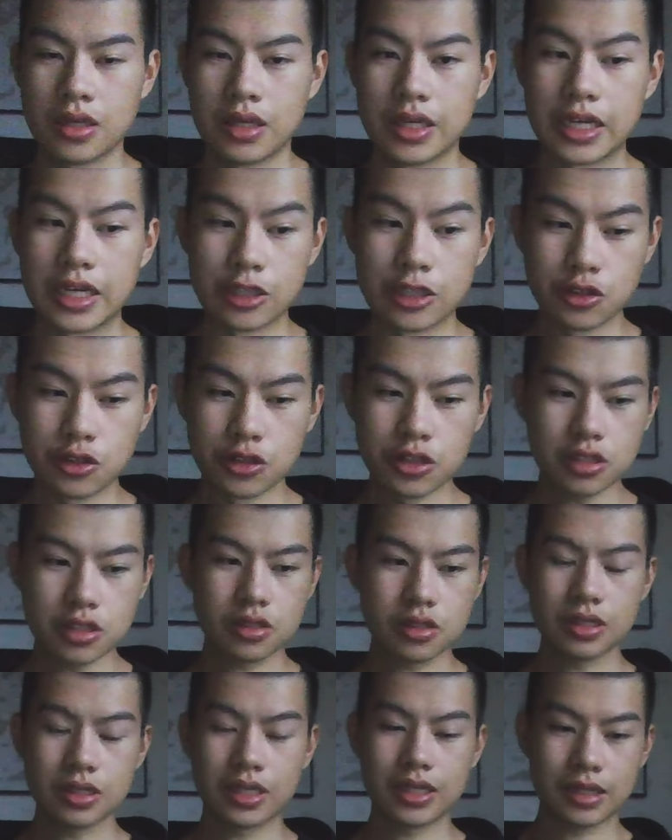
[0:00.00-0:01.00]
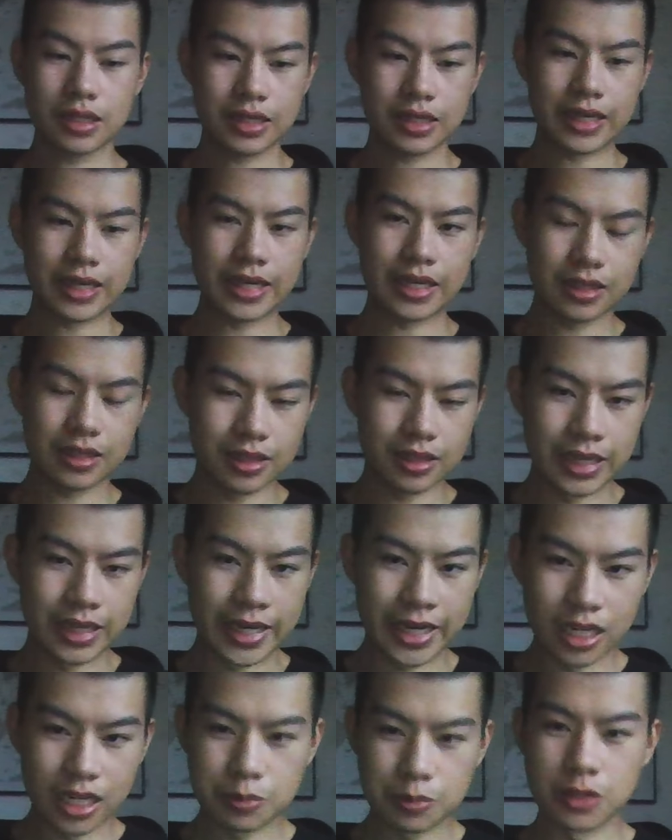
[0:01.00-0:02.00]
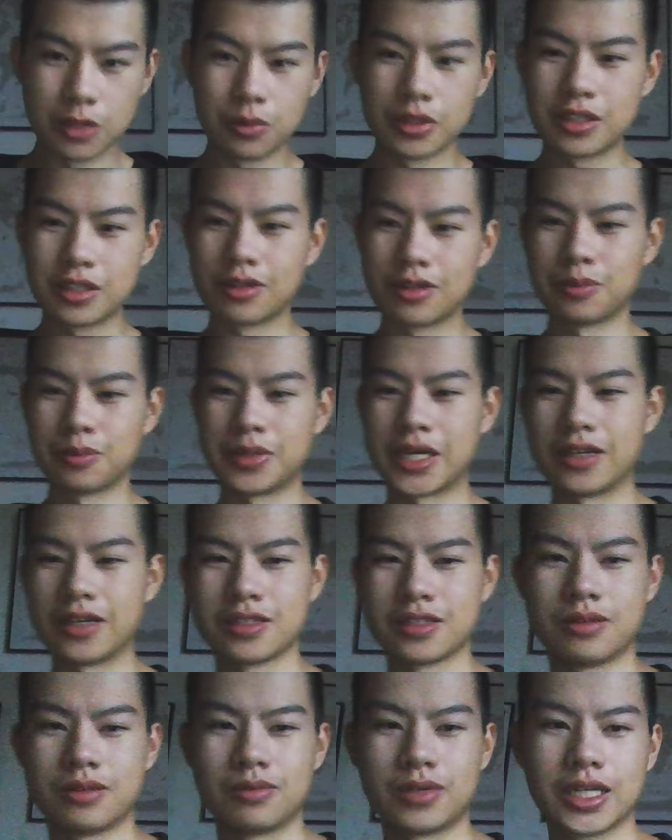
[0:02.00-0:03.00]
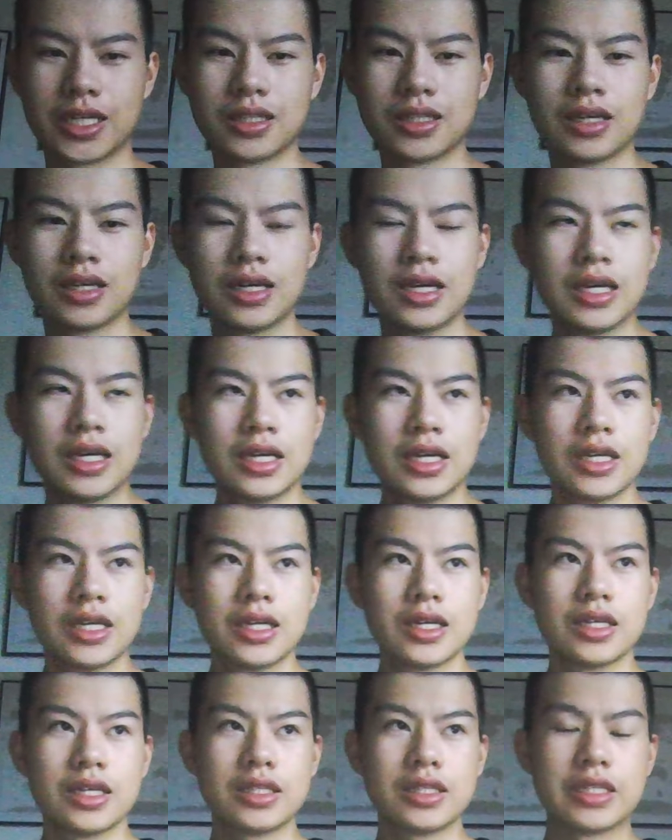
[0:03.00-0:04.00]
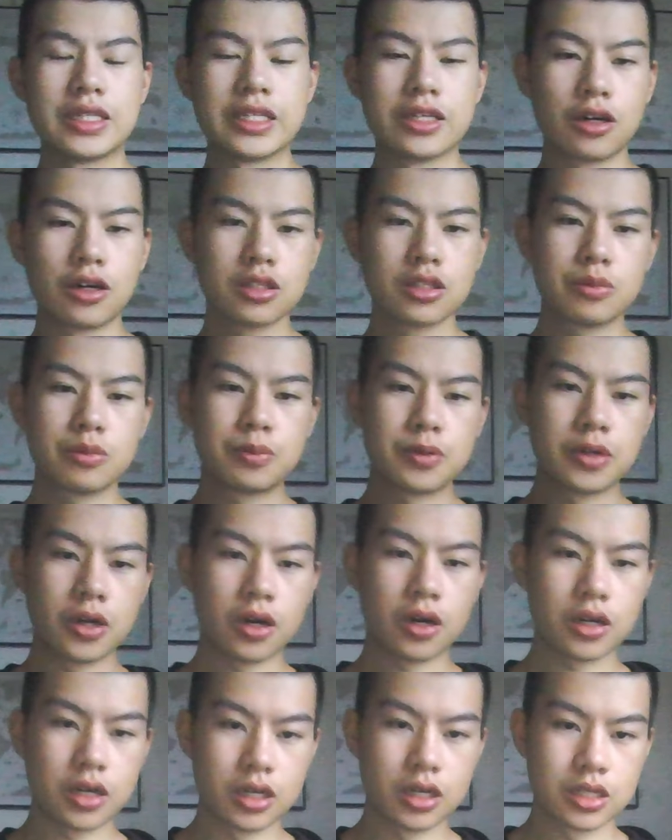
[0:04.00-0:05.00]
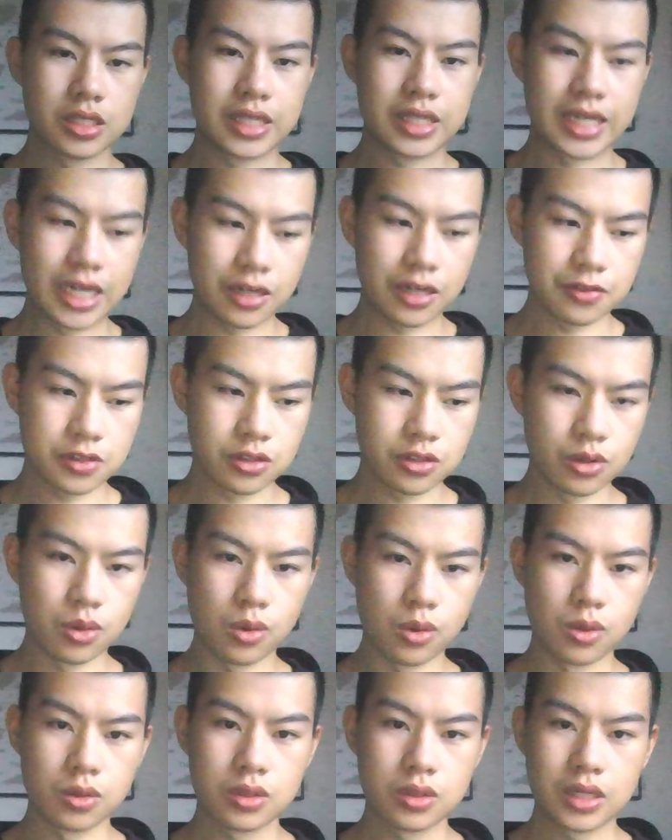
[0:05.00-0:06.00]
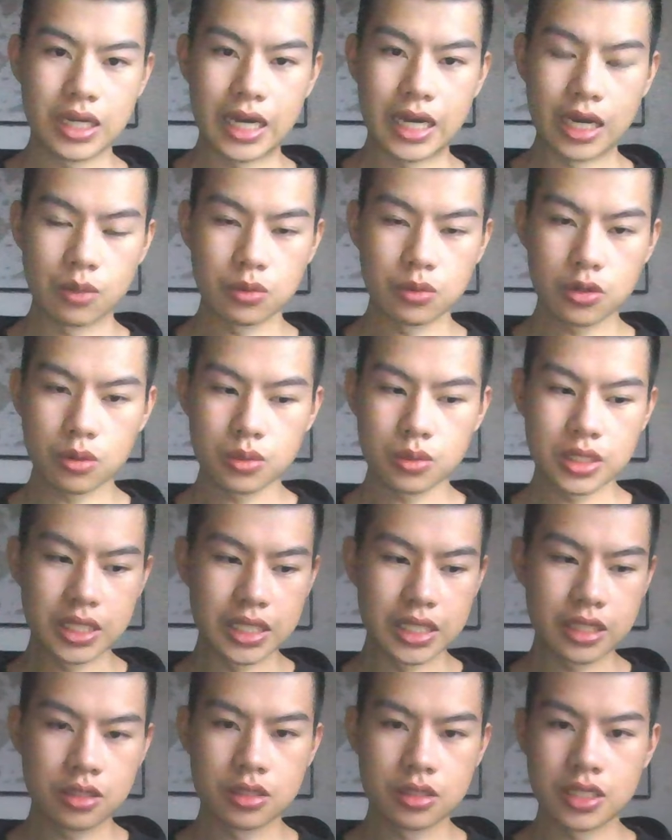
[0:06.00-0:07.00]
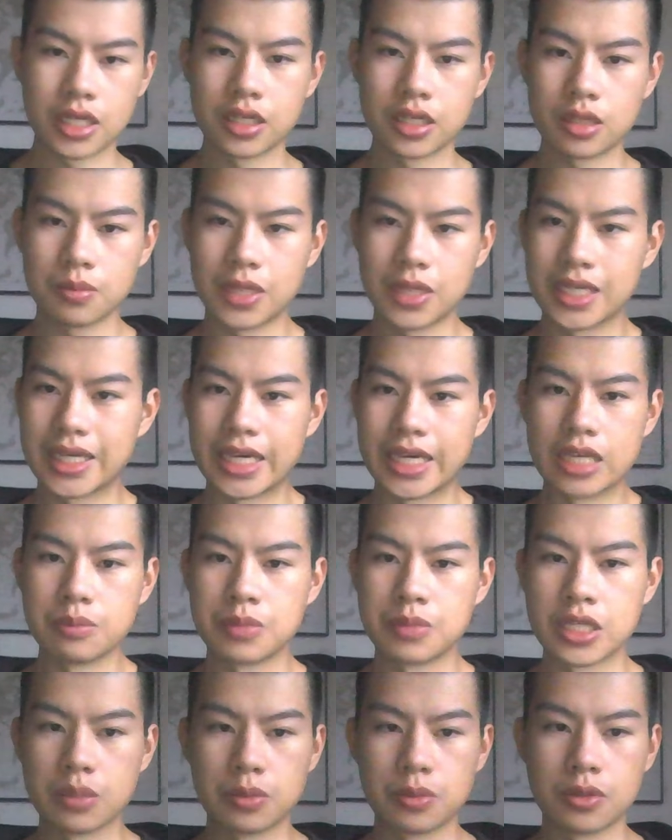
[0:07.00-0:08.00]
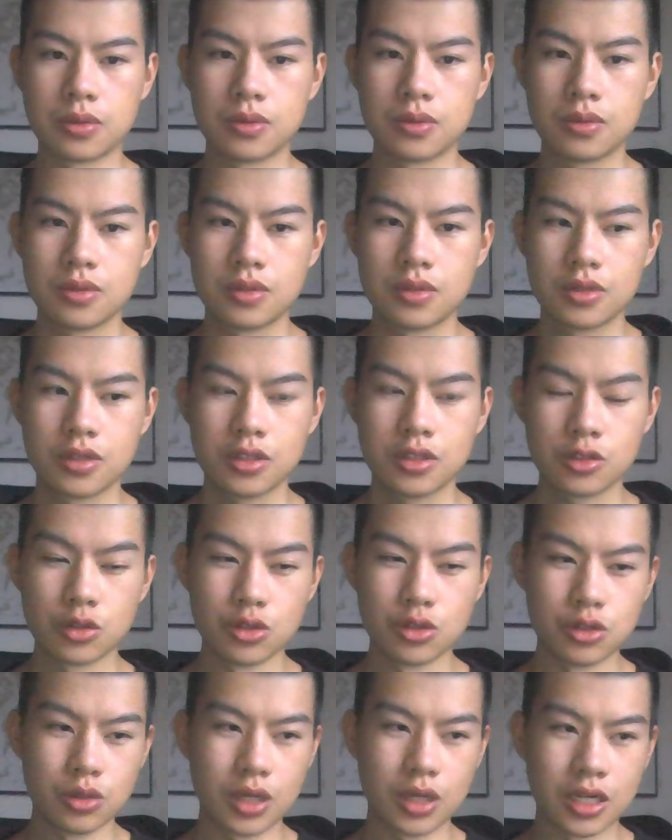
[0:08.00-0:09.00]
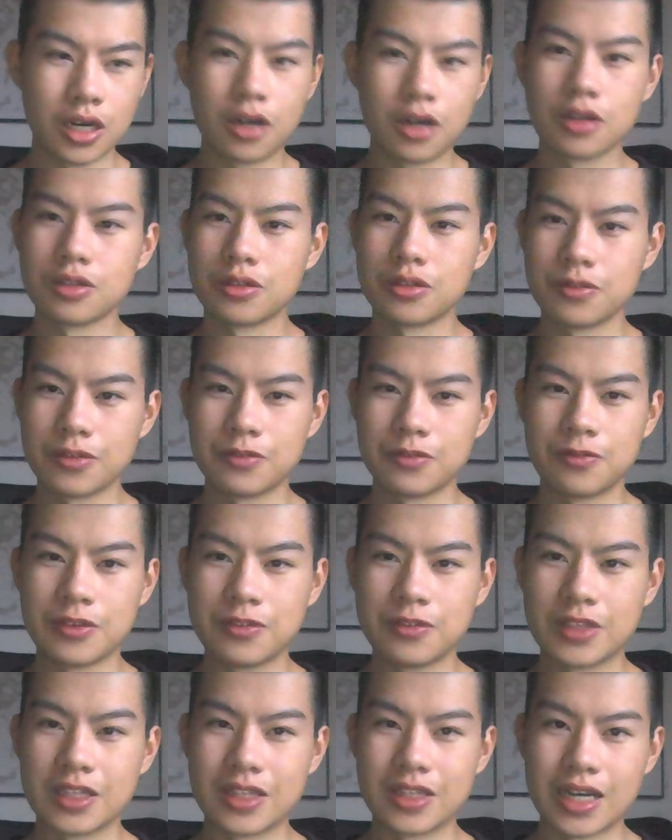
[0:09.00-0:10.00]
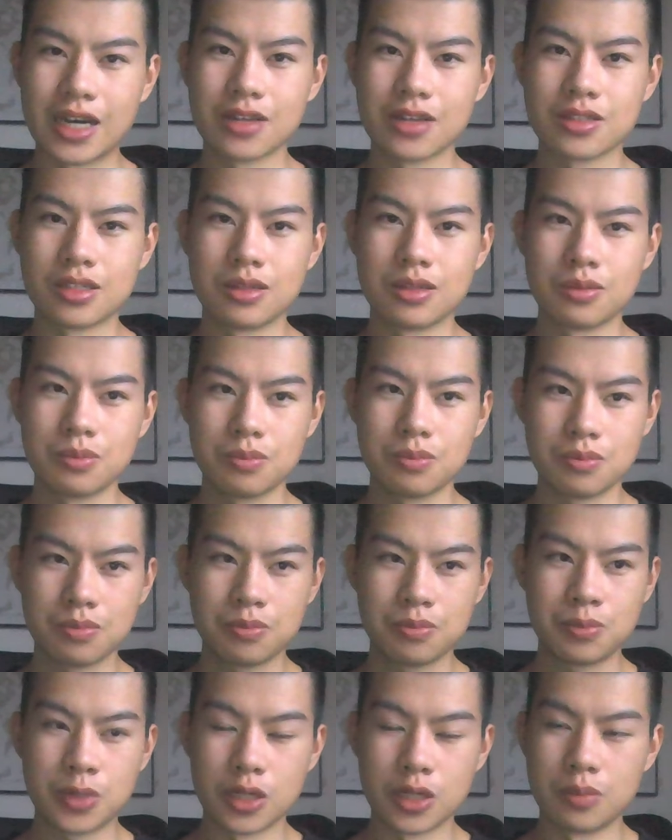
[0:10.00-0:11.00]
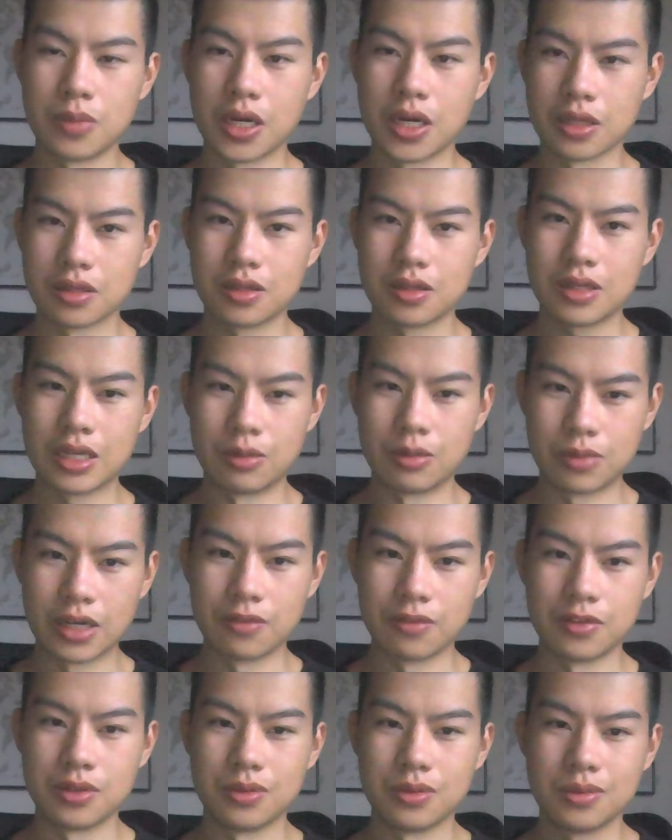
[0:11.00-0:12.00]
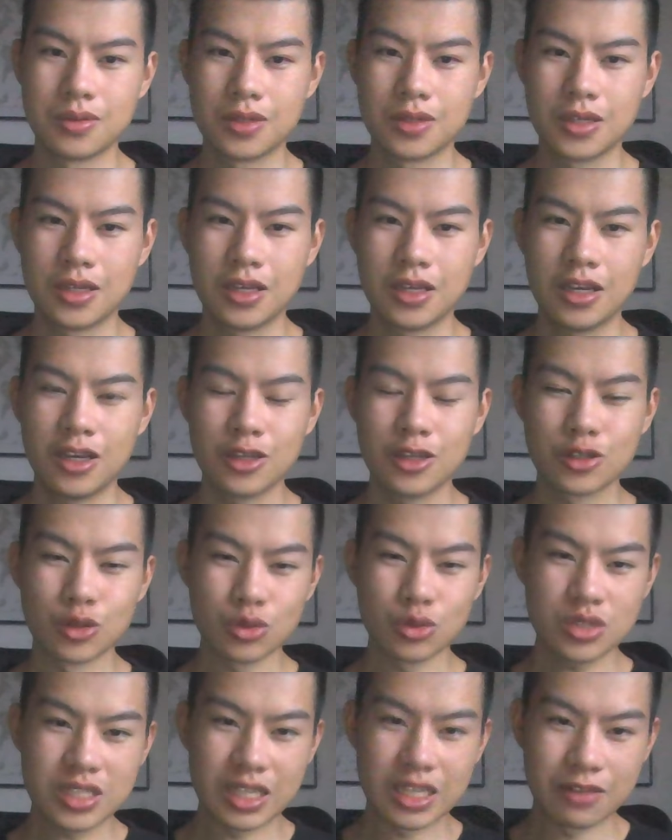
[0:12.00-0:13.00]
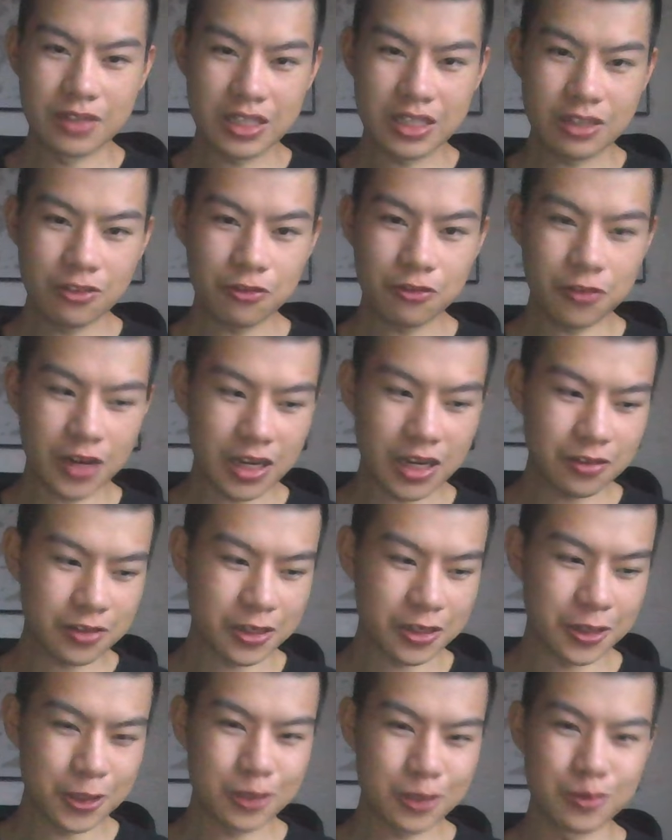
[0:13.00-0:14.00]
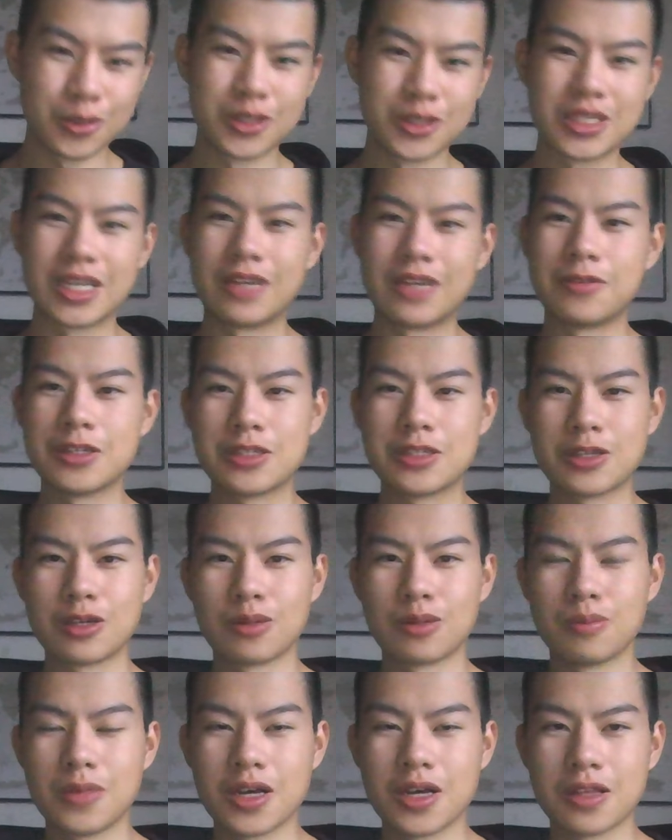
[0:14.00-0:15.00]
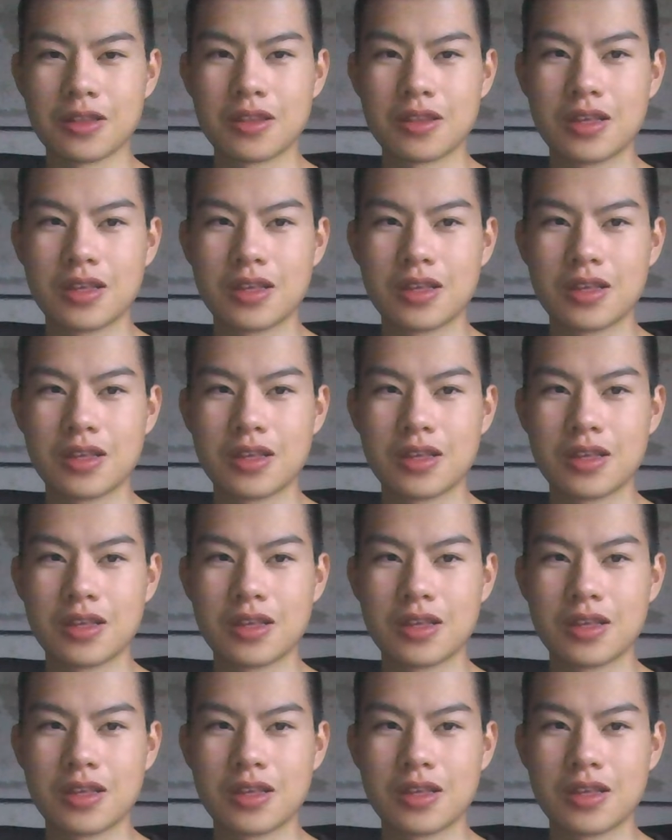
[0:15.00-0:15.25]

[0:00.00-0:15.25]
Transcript: And to just help you with the comparison, right? The other products that I've sold, I would only need to sign up like eight people to do 150,000 per month in revenue. So 75 customers every single month